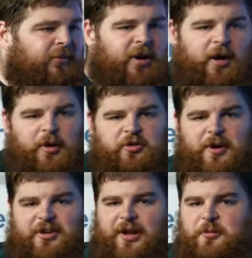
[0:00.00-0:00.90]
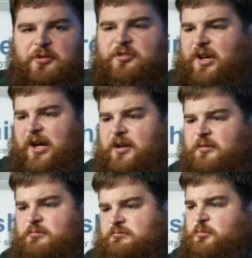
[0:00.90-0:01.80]
if I went to my developers and say,
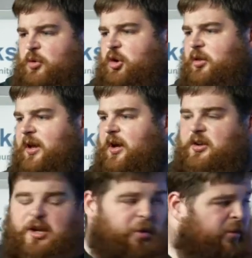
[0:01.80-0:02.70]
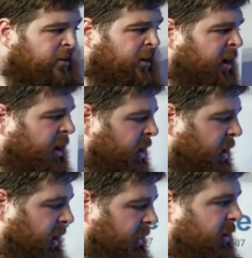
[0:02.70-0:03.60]
what do you think I do?
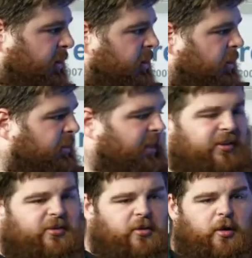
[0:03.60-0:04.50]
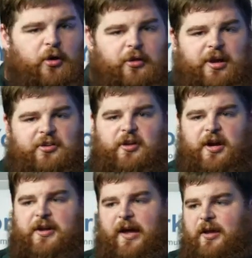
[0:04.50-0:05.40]
I think this is a lot of the list that I
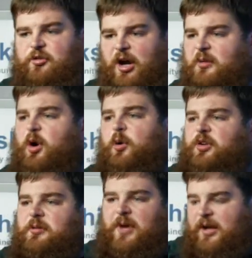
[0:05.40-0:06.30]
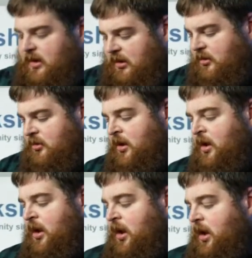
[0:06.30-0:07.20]
get. So I'm always in meetings.
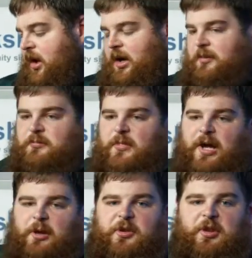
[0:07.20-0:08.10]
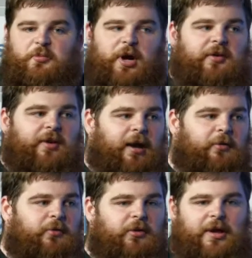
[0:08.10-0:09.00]
I'm helping them break
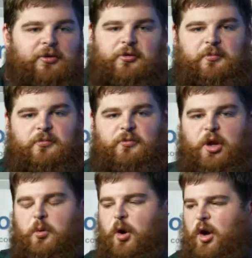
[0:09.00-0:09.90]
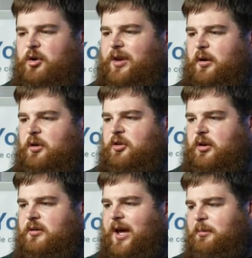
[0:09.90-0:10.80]
down things from new work down
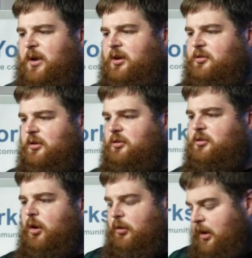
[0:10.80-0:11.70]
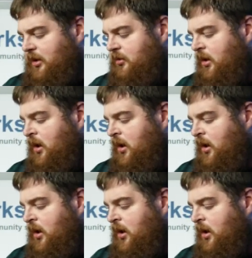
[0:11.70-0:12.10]
into epics and stories.